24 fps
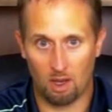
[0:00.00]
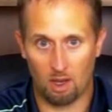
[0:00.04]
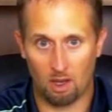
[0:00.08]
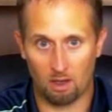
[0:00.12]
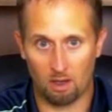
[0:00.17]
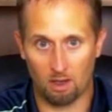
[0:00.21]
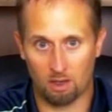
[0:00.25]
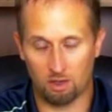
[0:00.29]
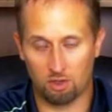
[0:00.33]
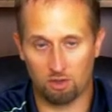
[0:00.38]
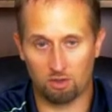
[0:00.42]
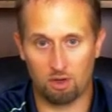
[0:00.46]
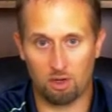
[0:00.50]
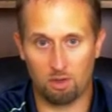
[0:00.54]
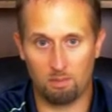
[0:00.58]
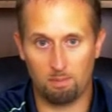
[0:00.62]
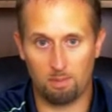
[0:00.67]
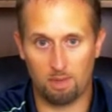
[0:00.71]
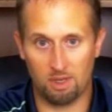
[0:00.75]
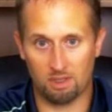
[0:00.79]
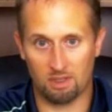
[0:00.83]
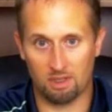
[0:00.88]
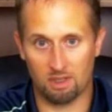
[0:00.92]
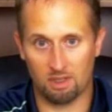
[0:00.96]
Extreme
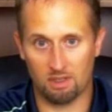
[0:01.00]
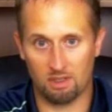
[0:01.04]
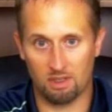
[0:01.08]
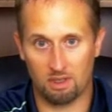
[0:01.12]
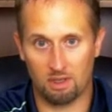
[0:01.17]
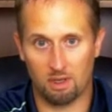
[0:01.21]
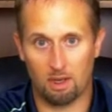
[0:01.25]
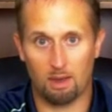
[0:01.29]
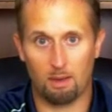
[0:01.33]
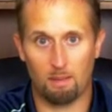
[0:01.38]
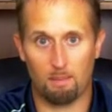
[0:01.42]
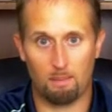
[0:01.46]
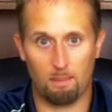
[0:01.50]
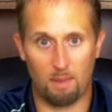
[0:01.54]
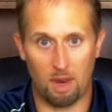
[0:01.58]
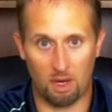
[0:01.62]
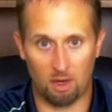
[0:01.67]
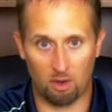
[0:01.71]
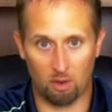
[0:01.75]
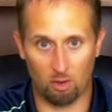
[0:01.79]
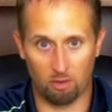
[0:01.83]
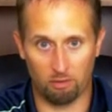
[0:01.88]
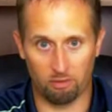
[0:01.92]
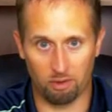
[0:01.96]
Business
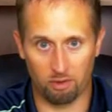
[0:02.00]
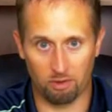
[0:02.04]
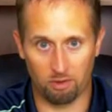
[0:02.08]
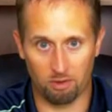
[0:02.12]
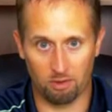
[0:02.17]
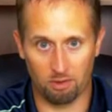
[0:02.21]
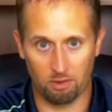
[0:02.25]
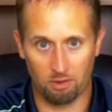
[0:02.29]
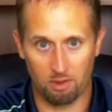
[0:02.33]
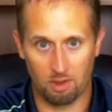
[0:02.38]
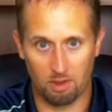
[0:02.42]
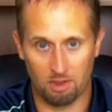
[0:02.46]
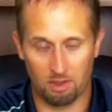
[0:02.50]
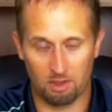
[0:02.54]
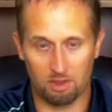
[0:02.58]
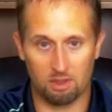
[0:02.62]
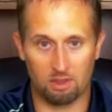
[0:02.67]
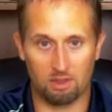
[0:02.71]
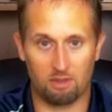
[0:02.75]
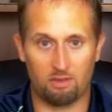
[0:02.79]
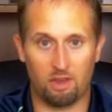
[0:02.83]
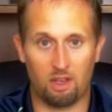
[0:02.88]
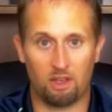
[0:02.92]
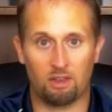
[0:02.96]
Makeovers. This is an
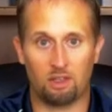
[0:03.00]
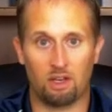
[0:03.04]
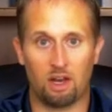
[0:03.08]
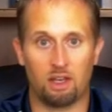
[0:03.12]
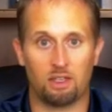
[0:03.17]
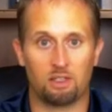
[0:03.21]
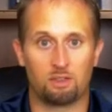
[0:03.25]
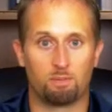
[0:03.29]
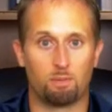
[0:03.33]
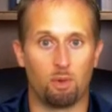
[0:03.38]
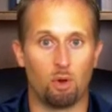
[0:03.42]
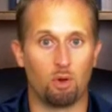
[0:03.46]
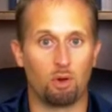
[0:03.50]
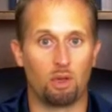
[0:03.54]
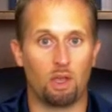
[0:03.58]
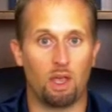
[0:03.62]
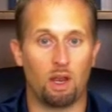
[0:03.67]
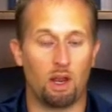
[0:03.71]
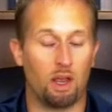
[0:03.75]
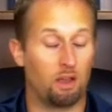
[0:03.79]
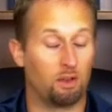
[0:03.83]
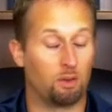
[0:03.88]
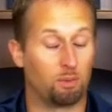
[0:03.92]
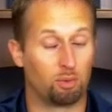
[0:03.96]
event that I spoke at,
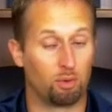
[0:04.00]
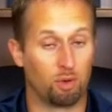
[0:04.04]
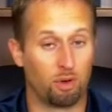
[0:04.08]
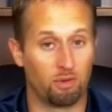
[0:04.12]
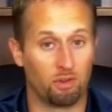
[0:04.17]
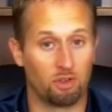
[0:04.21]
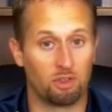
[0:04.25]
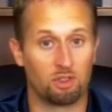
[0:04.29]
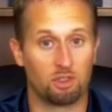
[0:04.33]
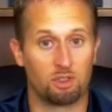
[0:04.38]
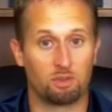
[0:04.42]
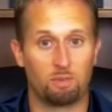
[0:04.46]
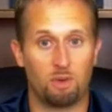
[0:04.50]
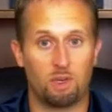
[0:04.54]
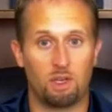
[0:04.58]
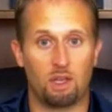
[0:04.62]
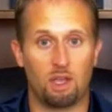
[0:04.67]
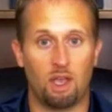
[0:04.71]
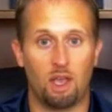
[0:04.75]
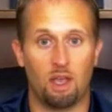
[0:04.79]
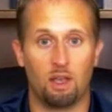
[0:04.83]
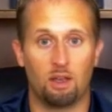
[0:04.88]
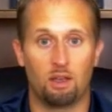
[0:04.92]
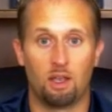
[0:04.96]
I had the privilege to speak
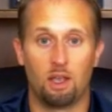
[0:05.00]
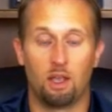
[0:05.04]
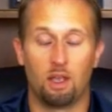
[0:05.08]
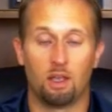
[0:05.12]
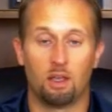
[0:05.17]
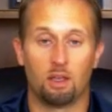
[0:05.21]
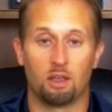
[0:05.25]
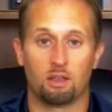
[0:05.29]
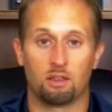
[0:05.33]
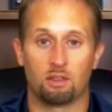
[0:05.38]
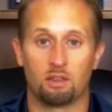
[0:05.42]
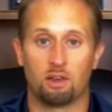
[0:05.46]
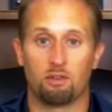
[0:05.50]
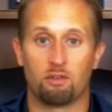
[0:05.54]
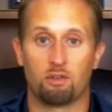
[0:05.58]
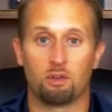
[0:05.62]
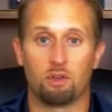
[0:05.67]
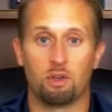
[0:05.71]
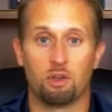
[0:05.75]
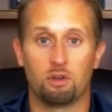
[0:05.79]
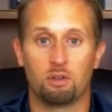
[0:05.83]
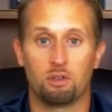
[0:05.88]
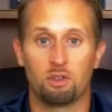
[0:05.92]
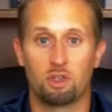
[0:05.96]
at uh, several
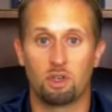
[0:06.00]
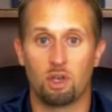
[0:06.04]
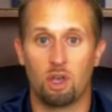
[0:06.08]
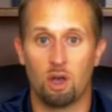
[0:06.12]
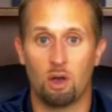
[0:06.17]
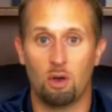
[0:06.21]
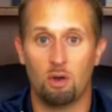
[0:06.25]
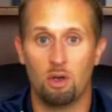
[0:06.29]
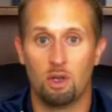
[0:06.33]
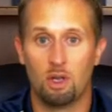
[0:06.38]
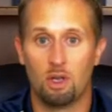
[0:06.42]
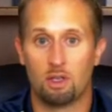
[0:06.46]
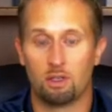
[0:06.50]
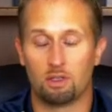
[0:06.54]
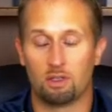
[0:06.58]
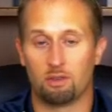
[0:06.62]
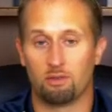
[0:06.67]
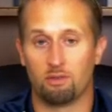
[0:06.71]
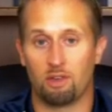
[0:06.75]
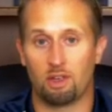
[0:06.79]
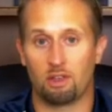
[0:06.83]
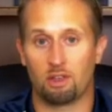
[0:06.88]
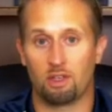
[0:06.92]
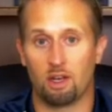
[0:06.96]
years ago. It's an
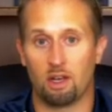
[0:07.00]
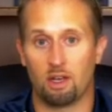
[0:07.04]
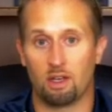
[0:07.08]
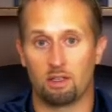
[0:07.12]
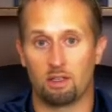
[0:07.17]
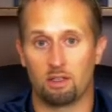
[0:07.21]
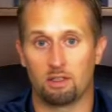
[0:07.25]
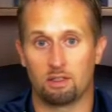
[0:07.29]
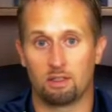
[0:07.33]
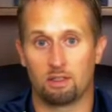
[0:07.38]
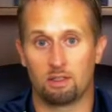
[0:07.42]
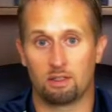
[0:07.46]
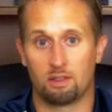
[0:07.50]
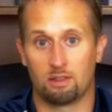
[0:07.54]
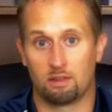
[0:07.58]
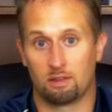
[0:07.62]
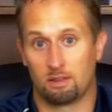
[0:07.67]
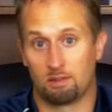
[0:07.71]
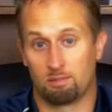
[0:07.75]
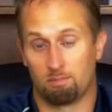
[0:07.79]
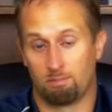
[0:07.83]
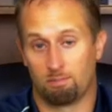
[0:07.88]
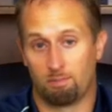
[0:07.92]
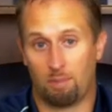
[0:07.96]
event that I
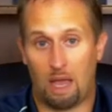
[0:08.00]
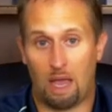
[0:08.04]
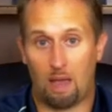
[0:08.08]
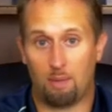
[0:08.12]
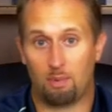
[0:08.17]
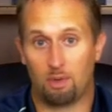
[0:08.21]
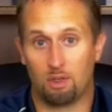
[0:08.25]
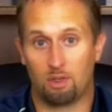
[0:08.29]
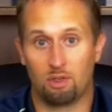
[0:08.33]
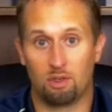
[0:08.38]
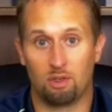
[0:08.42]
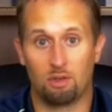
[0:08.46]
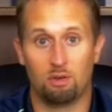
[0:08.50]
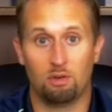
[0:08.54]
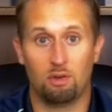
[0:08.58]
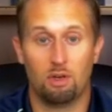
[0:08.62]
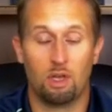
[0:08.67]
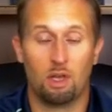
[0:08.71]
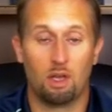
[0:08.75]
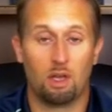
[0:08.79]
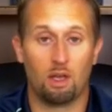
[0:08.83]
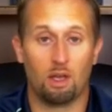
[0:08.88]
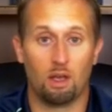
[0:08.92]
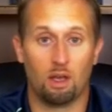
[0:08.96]
pop into
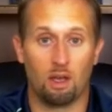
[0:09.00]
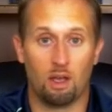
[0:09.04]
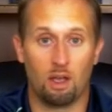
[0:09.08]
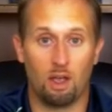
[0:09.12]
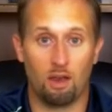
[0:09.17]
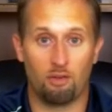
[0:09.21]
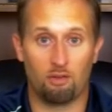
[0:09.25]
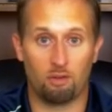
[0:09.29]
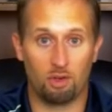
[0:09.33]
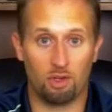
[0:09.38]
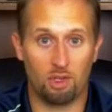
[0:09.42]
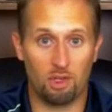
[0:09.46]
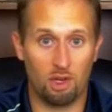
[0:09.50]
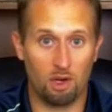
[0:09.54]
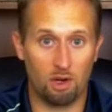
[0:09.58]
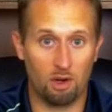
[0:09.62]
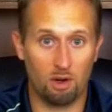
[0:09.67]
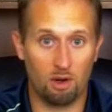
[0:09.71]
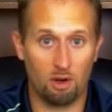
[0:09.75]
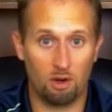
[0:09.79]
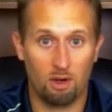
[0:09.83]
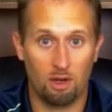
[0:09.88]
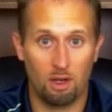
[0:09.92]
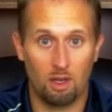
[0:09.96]
uh, every
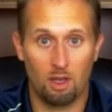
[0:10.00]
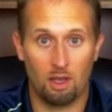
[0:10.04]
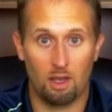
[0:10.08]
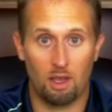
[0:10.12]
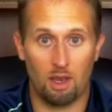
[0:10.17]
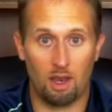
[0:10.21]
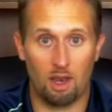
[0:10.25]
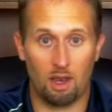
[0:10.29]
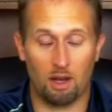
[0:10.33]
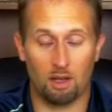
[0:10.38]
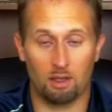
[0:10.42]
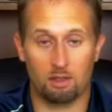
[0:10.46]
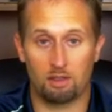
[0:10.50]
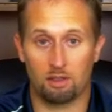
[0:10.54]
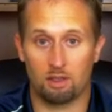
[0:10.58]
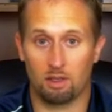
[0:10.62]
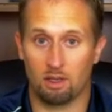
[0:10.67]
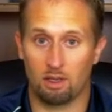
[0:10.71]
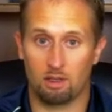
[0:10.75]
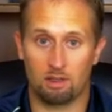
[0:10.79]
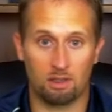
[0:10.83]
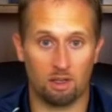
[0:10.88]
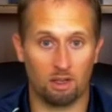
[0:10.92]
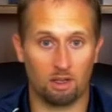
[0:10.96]
year, and it's,
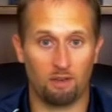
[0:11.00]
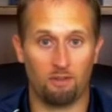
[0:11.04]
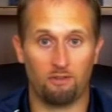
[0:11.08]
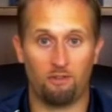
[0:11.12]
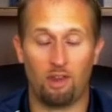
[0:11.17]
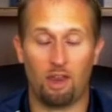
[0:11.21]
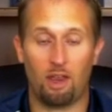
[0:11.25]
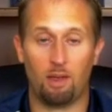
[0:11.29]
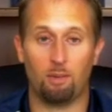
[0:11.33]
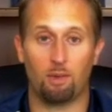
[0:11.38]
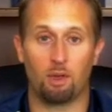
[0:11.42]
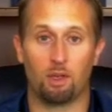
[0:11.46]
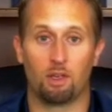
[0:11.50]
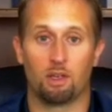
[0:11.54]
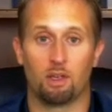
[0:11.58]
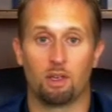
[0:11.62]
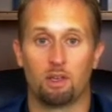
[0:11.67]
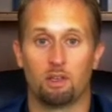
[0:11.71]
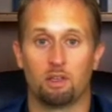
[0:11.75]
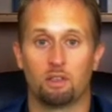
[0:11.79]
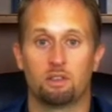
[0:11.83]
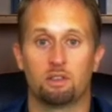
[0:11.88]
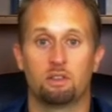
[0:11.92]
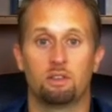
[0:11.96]
it's like a family.
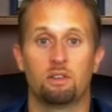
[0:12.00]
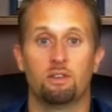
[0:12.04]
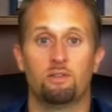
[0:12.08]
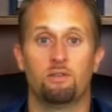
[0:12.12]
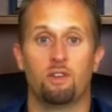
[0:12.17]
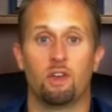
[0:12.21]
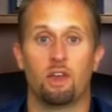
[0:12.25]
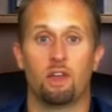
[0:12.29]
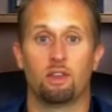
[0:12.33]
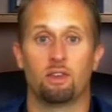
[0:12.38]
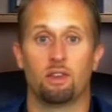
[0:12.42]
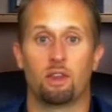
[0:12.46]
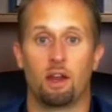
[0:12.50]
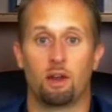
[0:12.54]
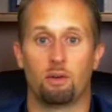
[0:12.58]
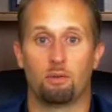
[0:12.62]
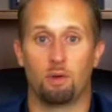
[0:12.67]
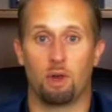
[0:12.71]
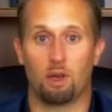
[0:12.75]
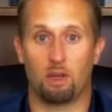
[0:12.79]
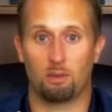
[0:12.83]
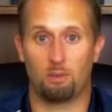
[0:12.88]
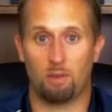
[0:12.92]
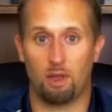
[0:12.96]
And this is an event that I
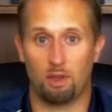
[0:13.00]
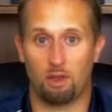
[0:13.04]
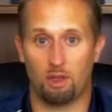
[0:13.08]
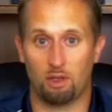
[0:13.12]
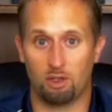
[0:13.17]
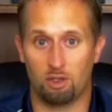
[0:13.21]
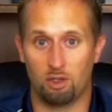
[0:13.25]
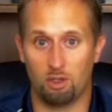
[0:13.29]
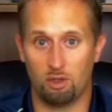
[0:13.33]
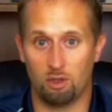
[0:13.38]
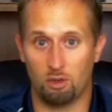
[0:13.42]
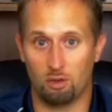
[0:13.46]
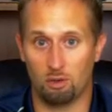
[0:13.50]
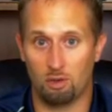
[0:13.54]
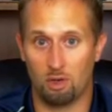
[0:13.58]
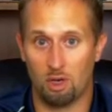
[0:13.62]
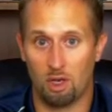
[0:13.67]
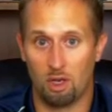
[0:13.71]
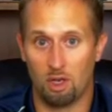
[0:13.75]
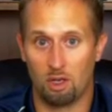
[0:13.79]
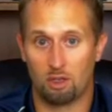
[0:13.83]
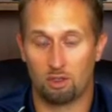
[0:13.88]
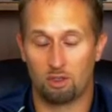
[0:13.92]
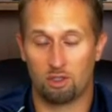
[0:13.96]
recommend that you
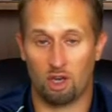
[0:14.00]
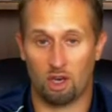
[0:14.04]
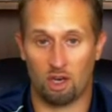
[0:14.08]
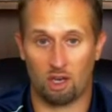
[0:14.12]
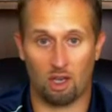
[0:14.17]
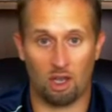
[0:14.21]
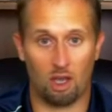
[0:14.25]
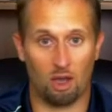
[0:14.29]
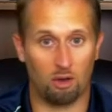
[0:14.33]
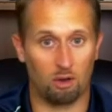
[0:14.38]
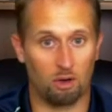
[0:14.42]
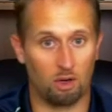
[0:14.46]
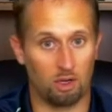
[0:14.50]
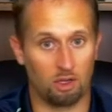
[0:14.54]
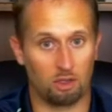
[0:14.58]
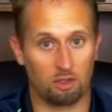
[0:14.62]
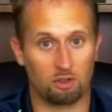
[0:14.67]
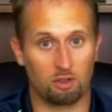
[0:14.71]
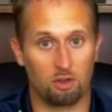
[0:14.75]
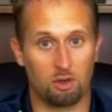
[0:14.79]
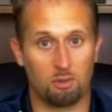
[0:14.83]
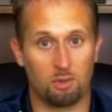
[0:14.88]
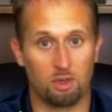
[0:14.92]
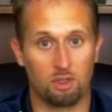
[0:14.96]
check out at
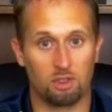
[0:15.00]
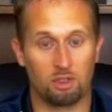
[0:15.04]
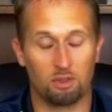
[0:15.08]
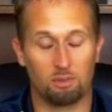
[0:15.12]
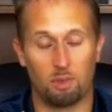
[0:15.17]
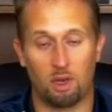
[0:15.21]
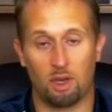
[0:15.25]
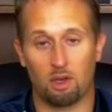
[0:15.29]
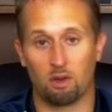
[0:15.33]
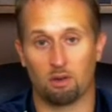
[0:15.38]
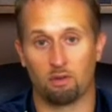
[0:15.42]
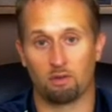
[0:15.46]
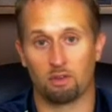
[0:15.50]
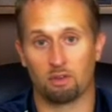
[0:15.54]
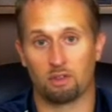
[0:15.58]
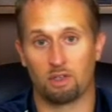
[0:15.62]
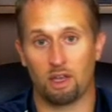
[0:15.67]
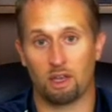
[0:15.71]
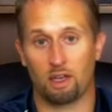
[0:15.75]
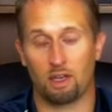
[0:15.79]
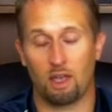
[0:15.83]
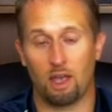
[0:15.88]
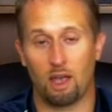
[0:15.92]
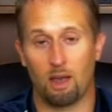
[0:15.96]

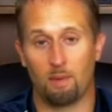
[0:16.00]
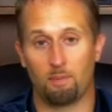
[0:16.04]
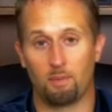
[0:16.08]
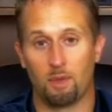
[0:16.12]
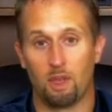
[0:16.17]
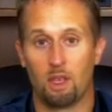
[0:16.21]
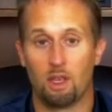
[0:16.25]
extremebusinessmakeovers.com.